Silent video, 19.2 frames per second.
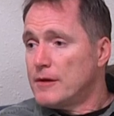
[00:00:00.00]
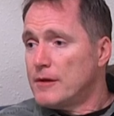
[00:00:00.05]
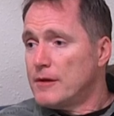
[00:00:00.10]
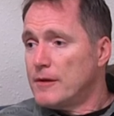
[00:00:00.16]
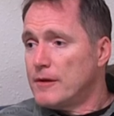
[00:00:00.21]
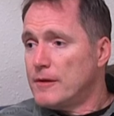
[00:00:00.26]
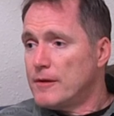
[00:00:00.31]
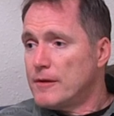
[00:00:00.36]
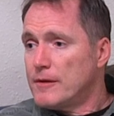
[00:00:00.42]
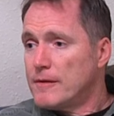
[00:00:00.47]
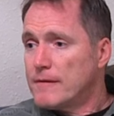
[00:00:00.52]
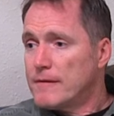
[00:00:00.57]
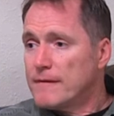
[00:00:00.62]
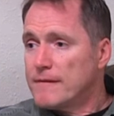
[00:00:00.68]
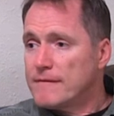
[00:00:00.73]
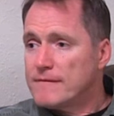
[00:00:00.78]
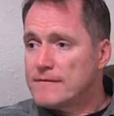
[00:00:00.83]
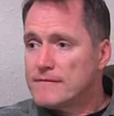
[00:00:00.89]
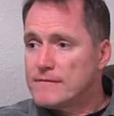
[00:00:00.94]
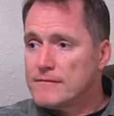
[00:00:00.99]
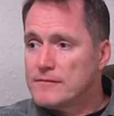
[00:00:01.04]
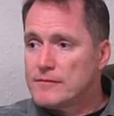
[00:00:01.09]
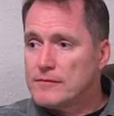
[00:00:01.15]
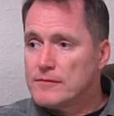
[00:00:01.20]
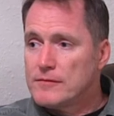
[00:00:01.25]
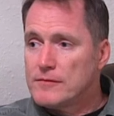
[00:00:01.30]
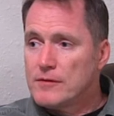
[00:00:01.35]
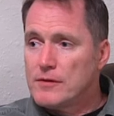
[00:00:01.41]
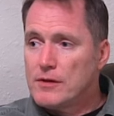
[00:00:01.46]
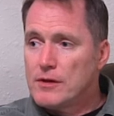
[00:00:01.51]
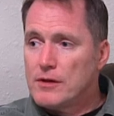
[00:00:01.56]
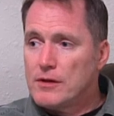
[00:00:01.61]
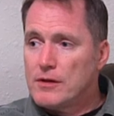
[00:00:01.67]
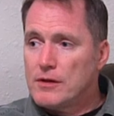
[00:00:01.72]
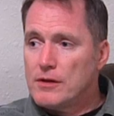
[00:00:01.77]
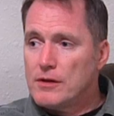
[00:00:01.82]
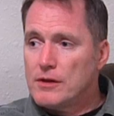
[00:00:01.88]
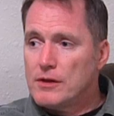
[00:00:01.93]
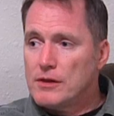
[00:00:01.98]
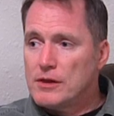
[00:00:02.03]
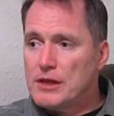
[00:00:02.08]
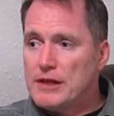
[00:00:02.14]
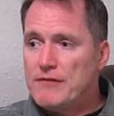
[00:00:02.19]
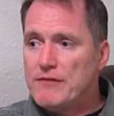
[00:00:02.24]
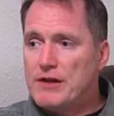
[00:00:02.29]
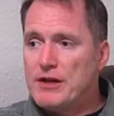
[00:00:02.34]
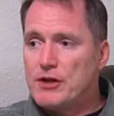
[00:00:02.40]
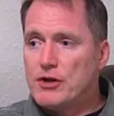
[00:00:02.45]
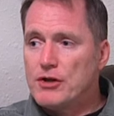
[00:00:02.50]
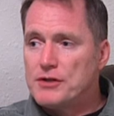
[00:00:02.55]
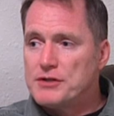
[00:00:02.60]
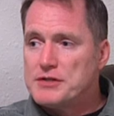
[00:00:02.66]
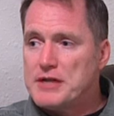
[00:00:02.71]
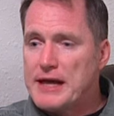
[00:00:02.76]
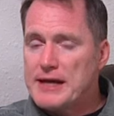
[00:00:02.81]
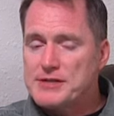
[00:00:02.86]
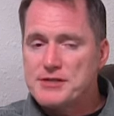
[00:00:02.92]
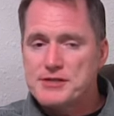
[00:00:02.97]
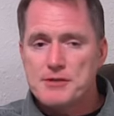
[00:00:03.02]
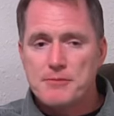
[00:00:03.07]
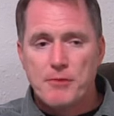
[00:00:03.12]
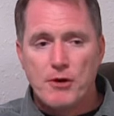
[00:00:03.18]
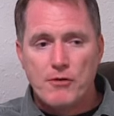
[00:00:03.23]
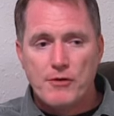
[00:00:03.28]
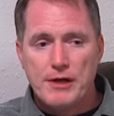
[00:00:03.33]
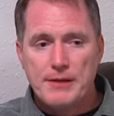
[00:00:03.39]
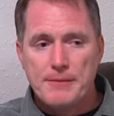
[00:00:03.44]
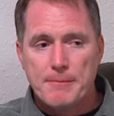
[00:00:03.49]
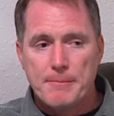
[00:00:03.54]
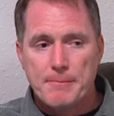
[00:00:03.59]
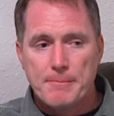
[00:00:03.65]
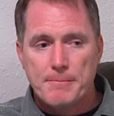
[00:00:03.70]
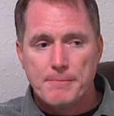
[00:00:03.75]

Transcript: Leaving a good testimony. Leaving a good testimony.